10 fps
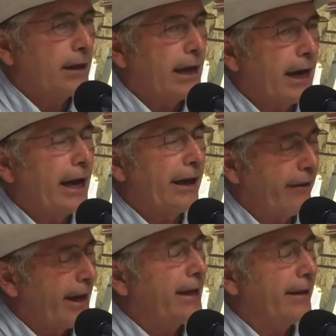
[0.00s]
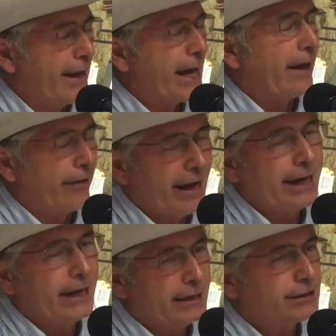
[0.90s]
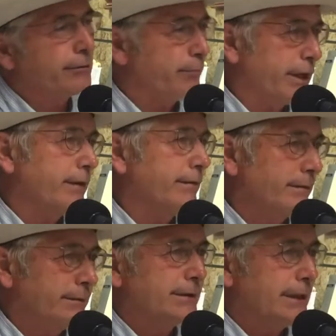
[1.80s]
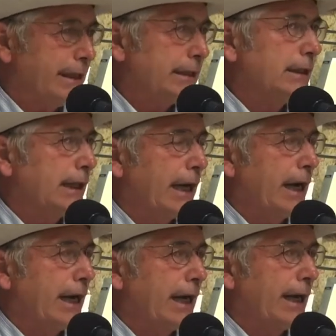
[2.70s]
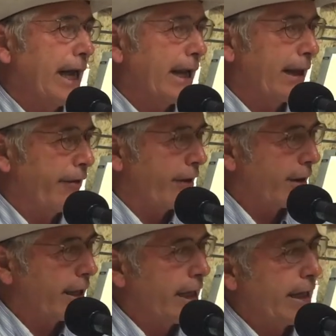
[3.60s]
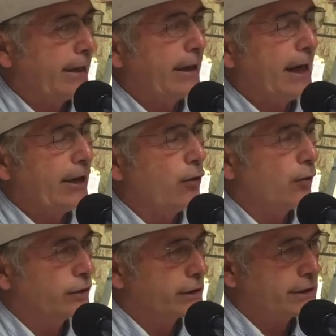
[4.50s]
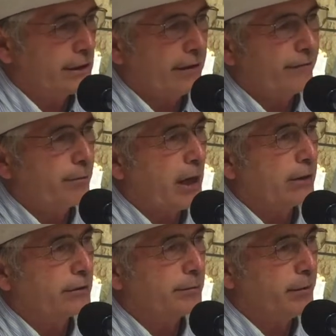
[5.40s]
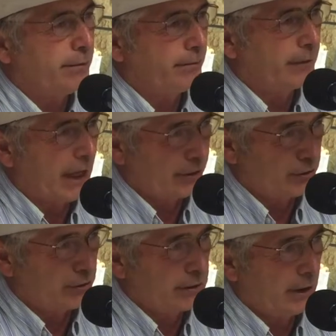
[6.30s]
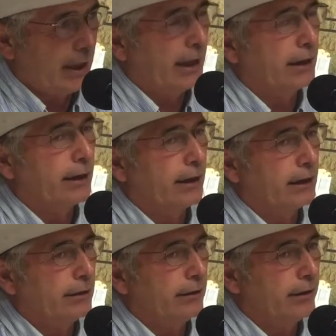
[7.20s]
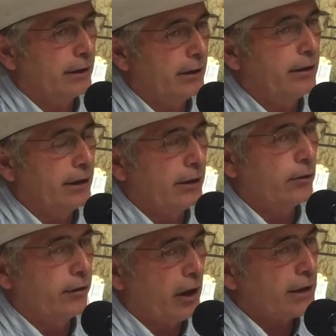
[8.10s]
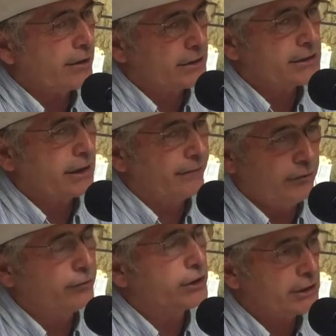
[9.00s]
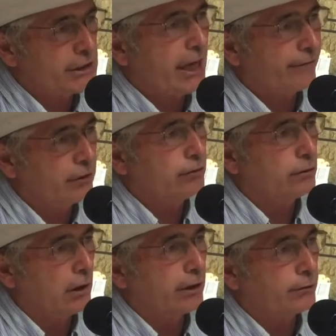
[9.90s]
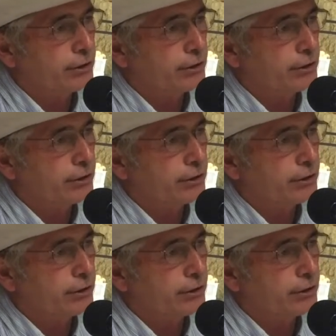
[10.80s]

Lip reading: yeah, and that is a big deal, and there again, I know just enough about it to be the dangers. And there, a lot of this stuff, you just have to do a lot of